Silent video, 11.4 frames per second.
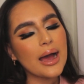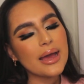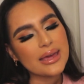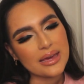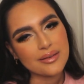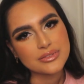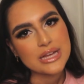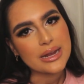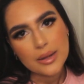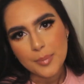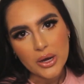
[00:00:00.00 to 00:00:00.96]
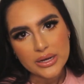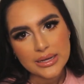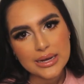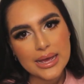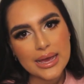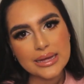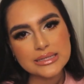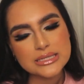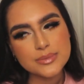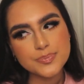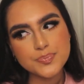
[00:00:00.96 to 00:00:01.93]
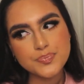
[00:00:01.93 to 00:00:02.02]
I caved and I bought it,
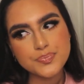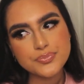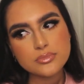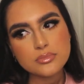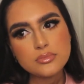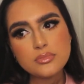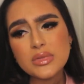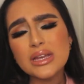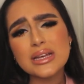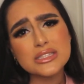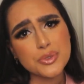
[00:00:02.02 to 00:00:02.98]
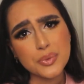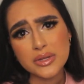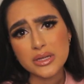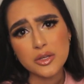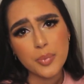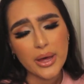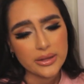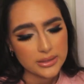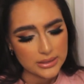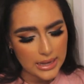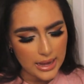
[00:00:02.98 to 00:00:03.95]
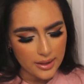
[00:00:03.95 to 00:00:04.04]
and it's a really cute
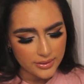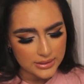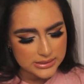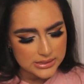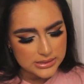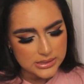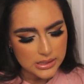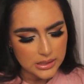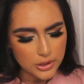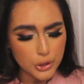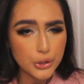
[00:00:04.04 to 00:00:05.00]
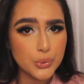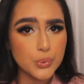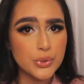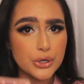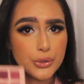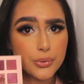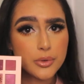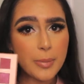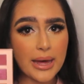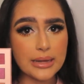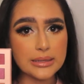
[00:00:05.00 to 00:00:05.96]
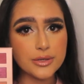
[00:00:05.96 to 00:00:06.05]
palette. This is the new Nude
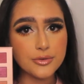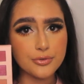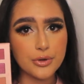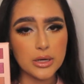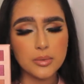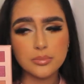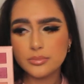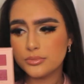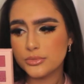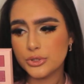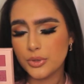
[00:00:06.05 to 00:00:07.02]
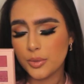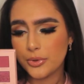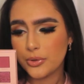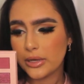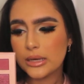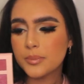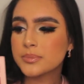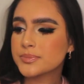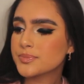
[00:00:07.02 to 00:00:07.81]
palette from Huda Beauty.